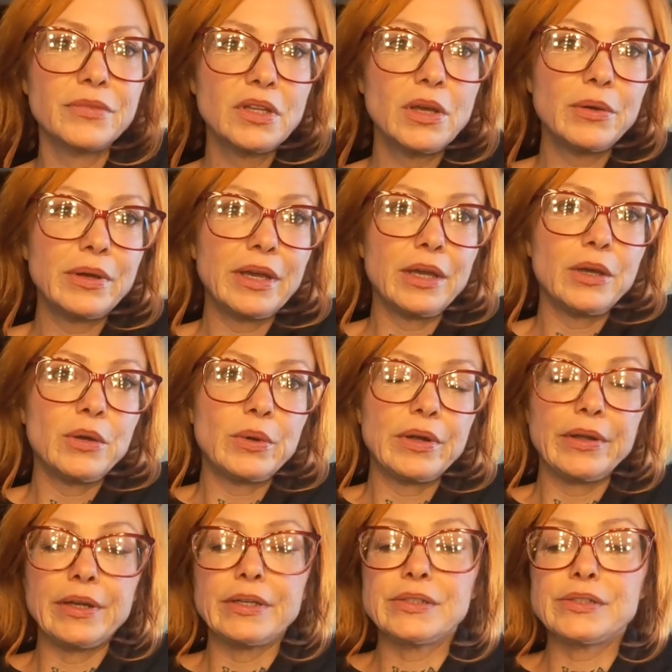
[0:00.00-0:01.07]
Okay,
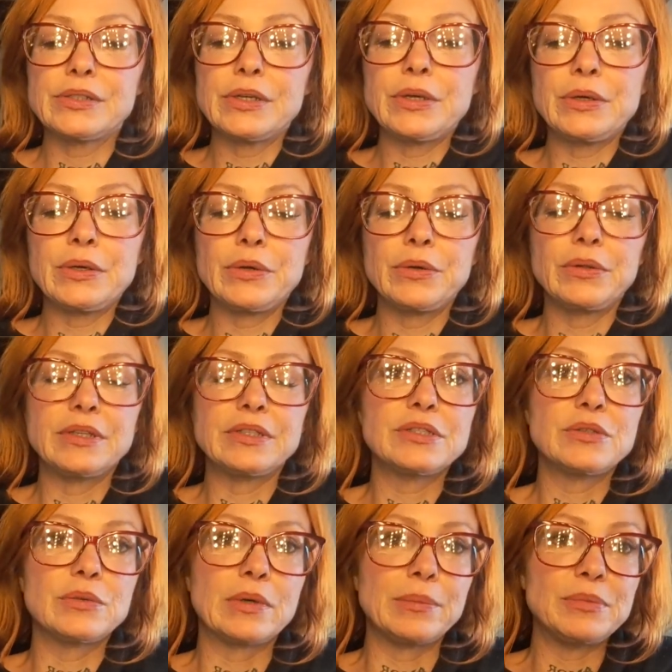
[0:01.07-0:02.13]
Aquarius, so this
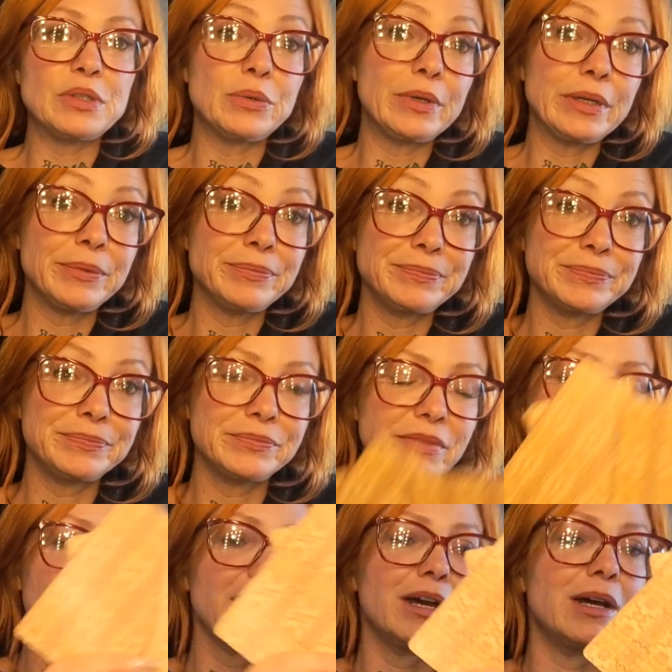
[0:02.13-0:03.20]
is what I'm doing.
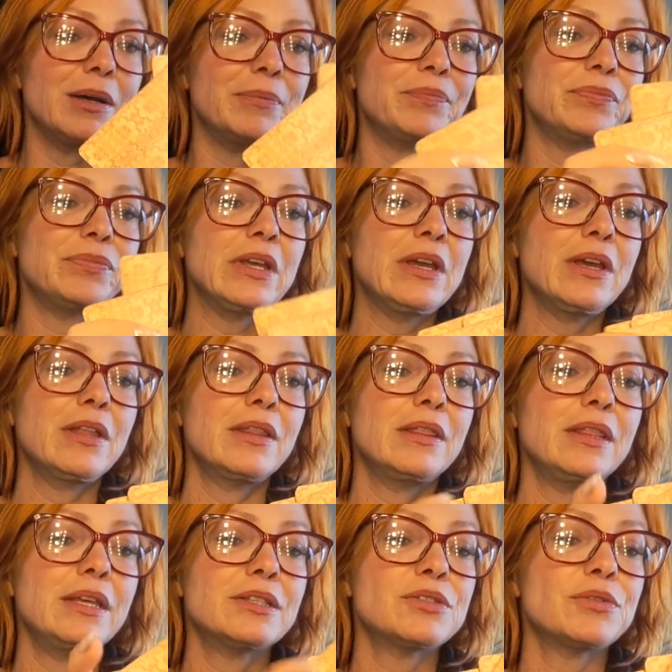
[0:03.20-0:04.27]

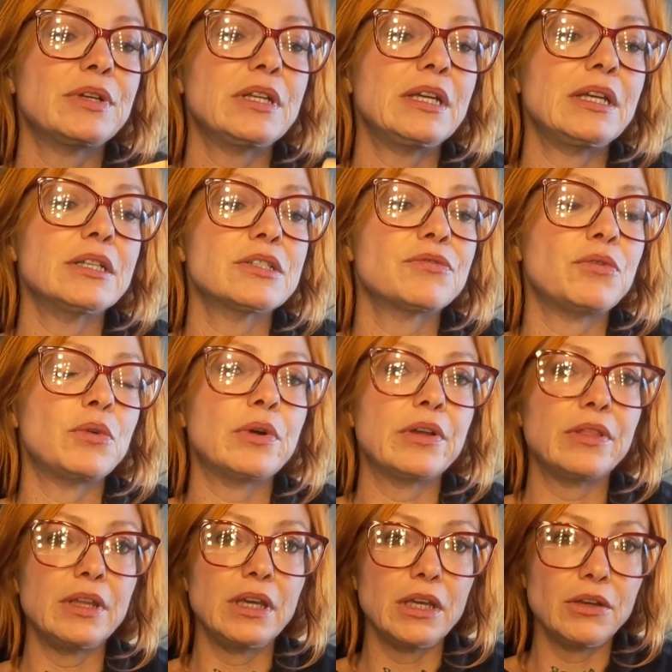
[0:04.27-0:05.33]
This reading is for
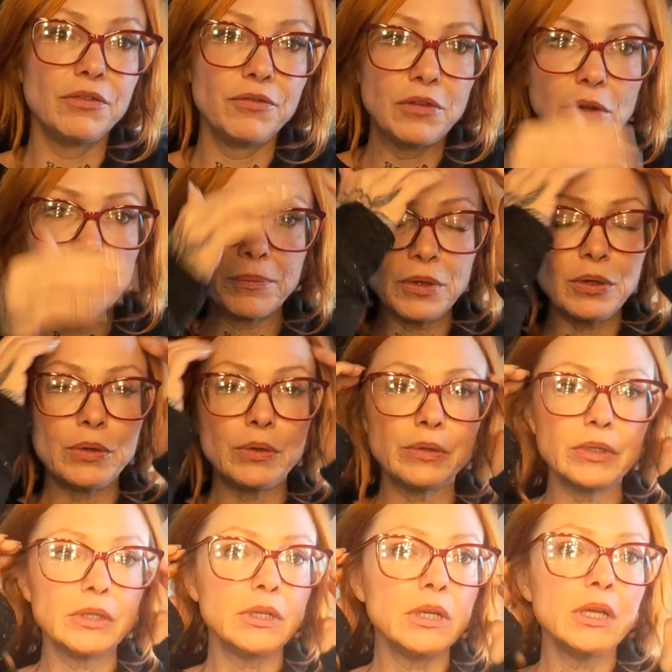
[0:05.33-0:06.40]
the full
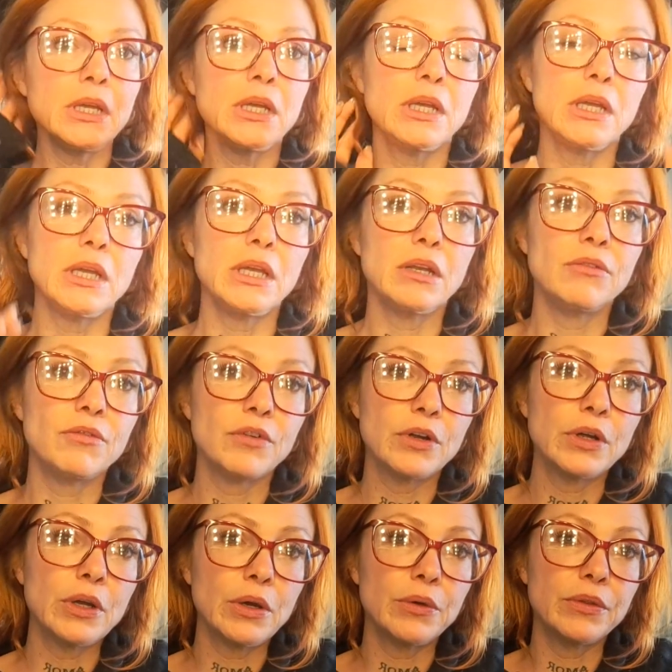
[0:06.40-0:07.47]
moon in
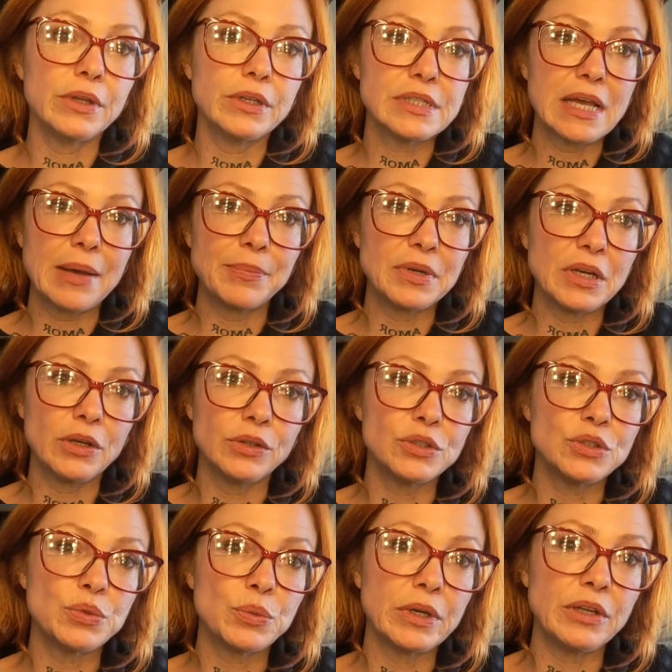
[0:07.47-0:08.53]
Virgo that is happening on the
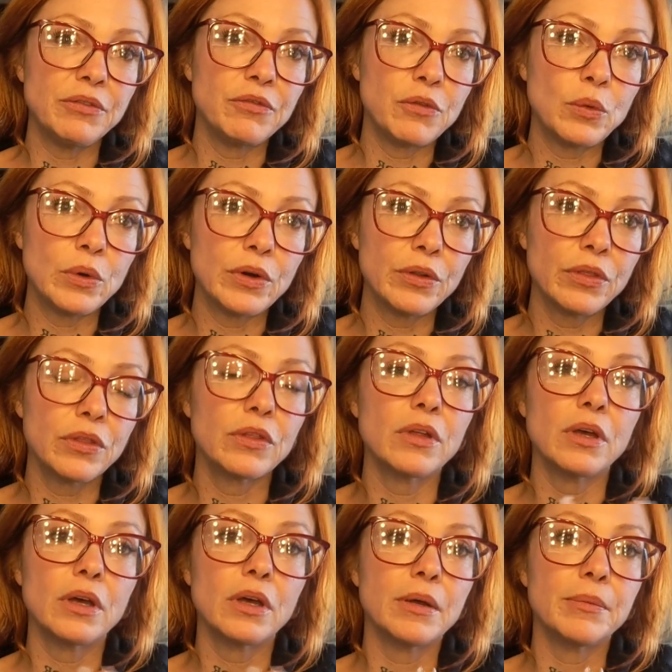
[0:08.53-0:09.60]

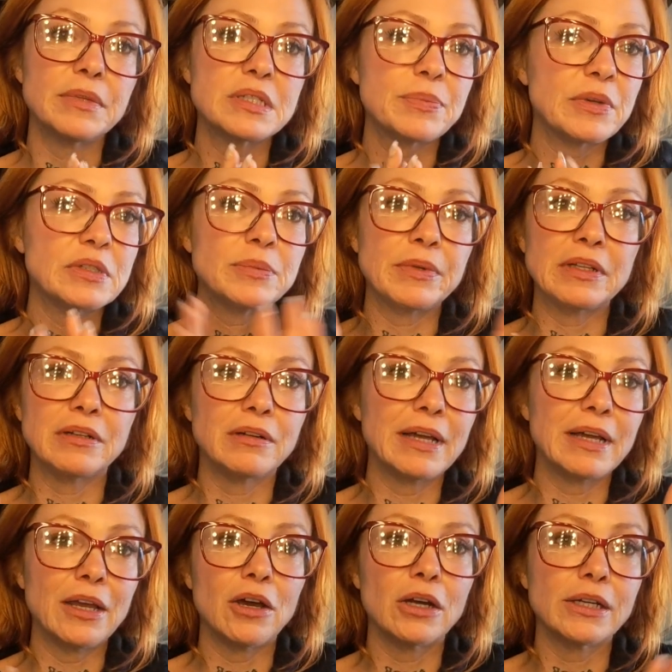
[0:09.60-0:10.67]
24th. It's supposed to be a little
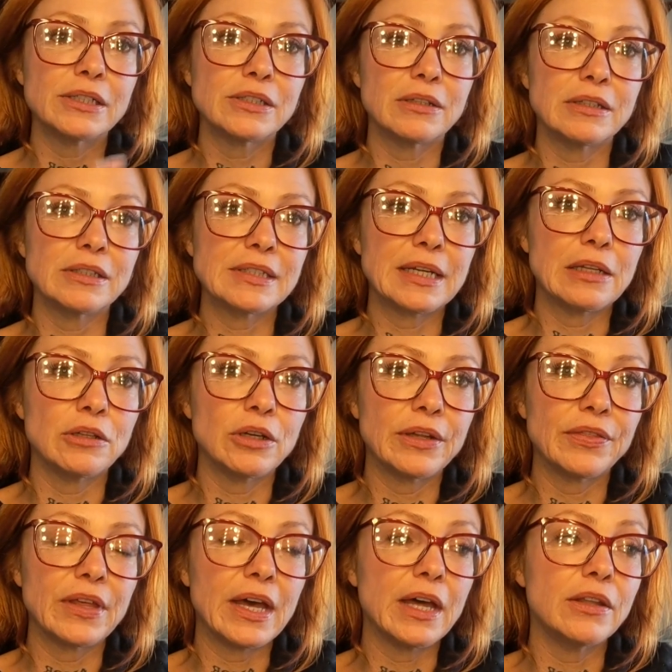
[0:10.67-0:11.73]
chaotic, so let's take a look
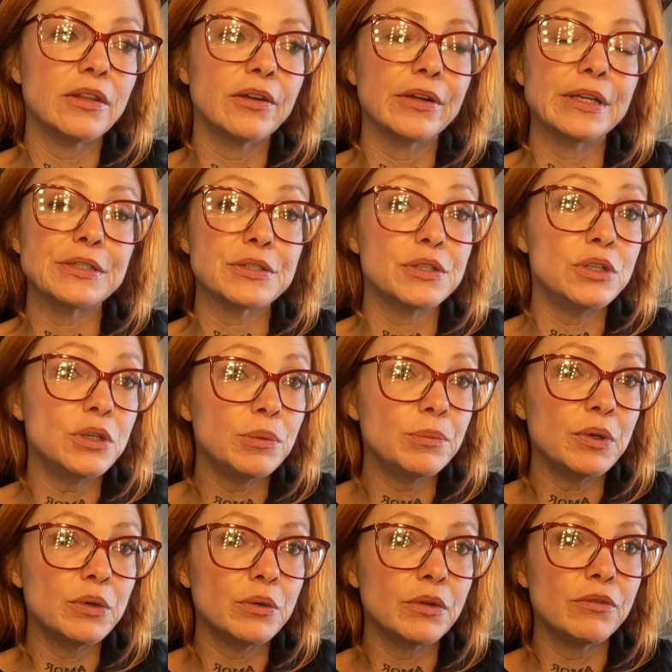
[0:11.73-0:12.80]
at that. There is a new
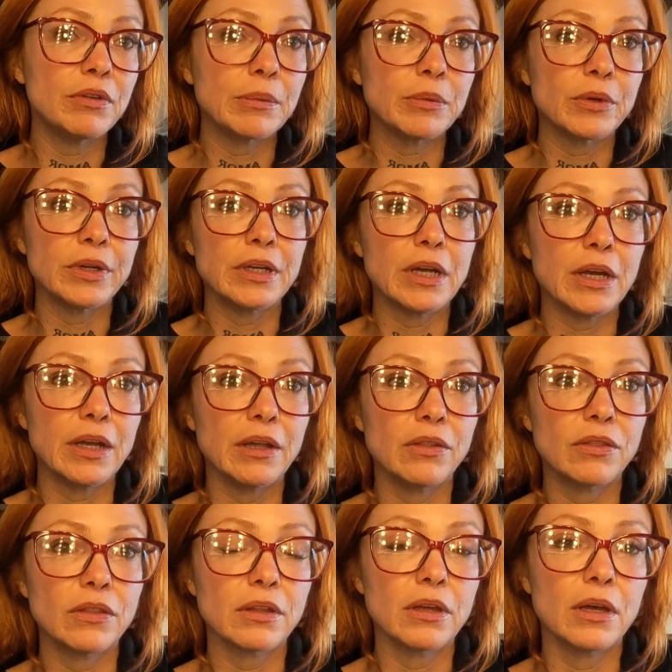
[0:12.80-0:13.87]
moon, February
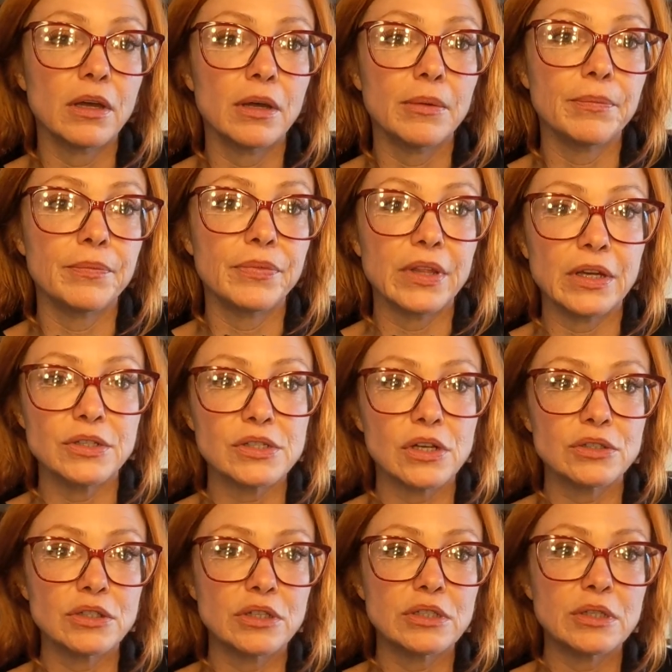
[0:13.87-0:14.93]
9th, that is
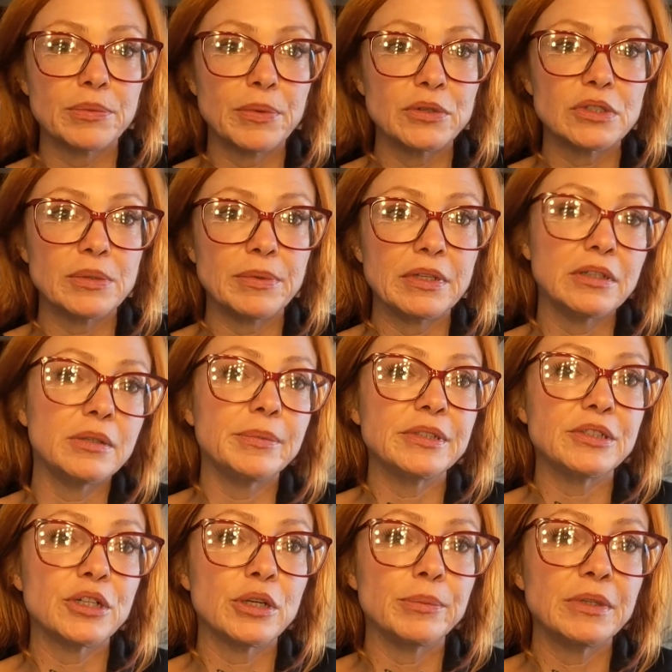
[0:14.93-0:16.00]
also supposed to be a little
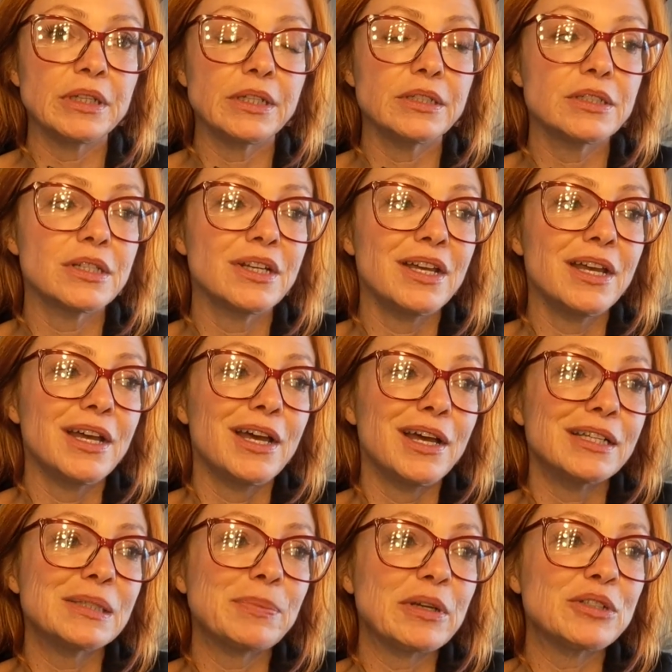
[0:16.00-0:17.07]
bit turbulent,
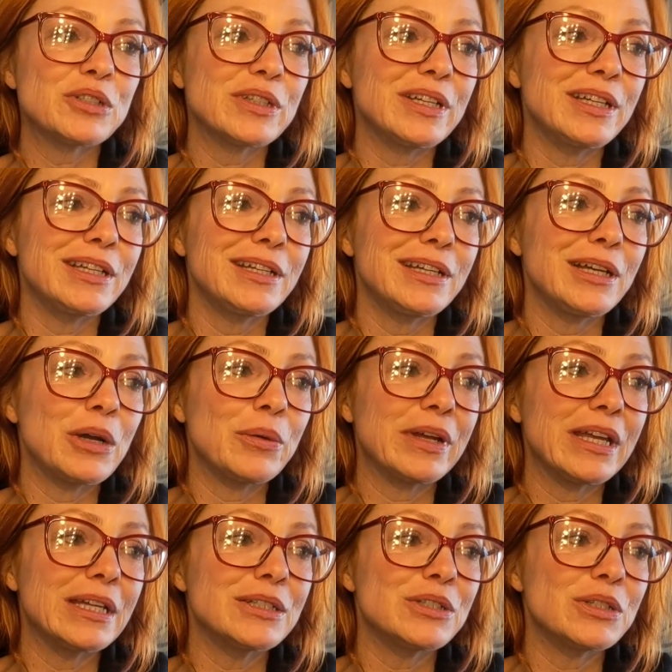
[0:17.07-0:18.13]
especially
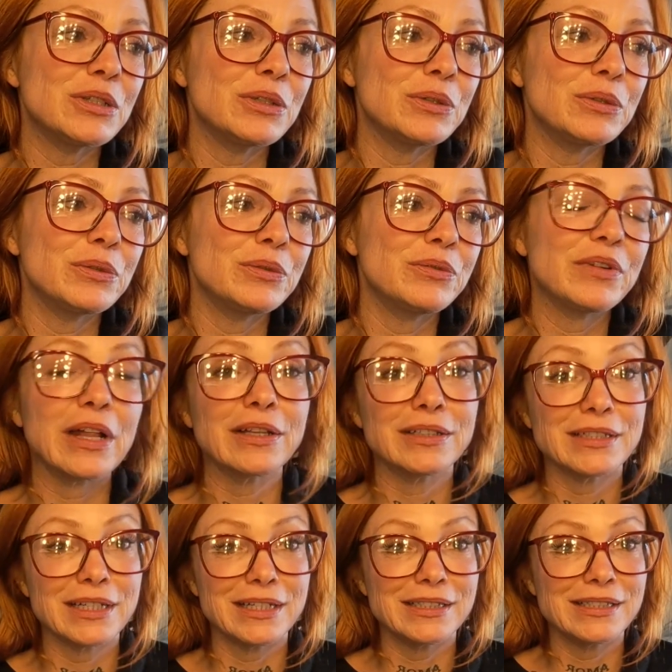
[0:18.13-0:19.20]
going into
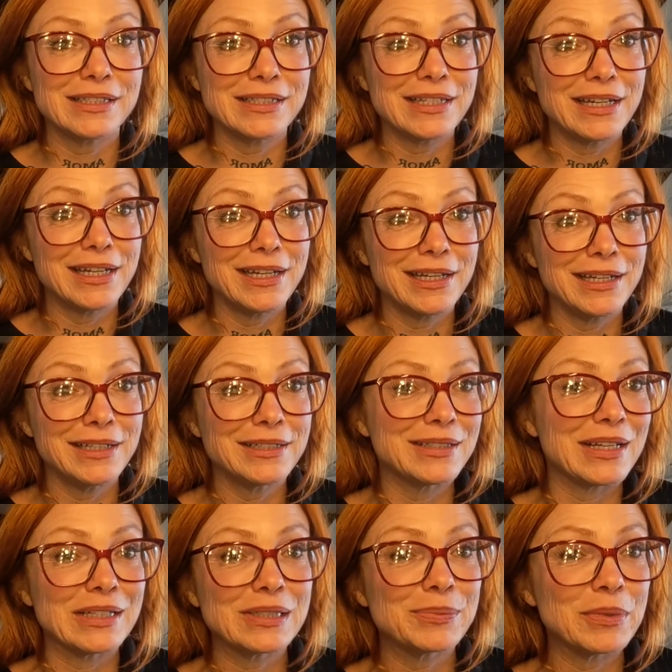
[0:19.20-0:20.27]
Valentine's Day.
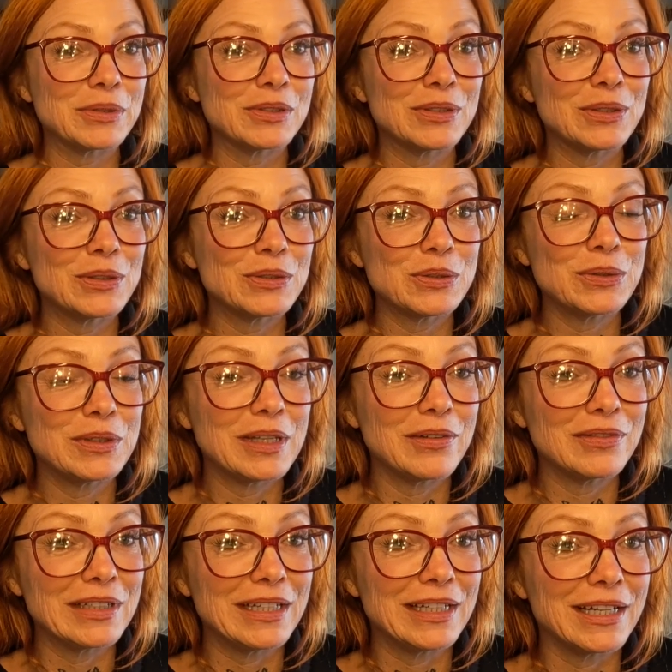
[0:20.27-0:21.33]
Not supposed to look too
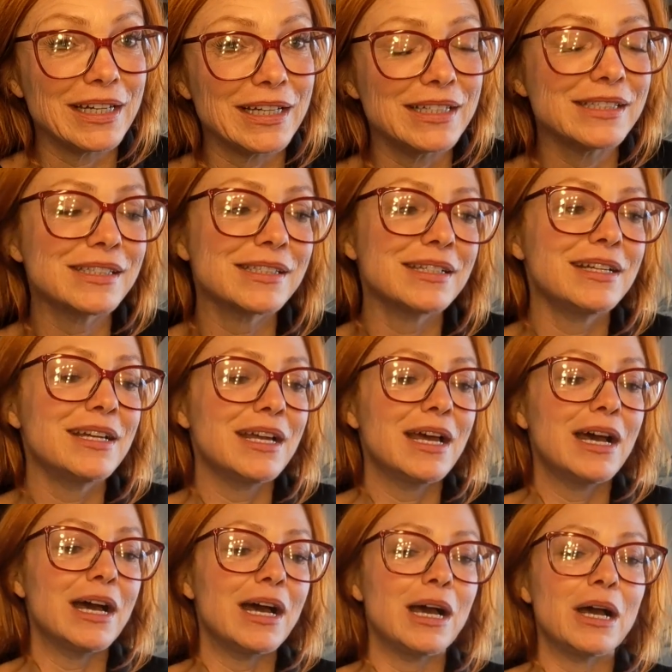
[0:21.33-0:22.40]
lovely, guys.
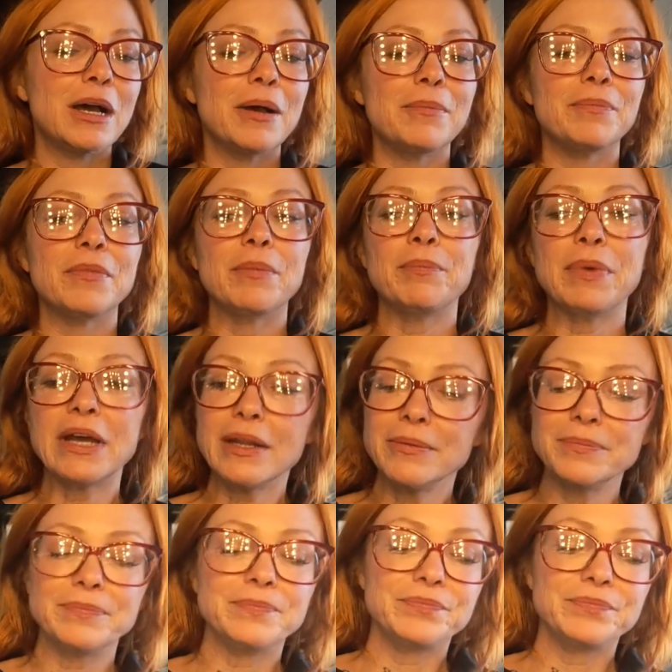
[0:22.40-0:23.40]
But